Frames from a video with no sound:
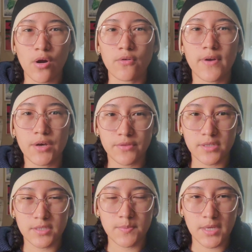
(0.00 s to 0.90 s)
carve out
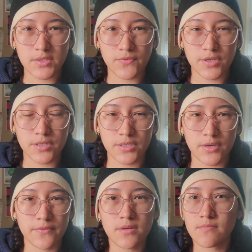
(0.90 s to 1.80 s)
this space for
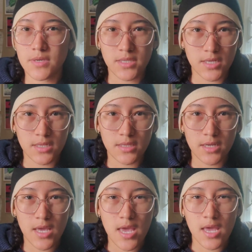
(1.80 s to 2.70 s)
yourself
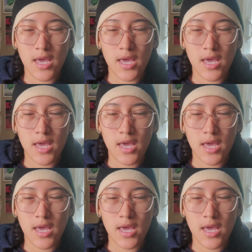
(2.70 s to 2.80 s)
immediately.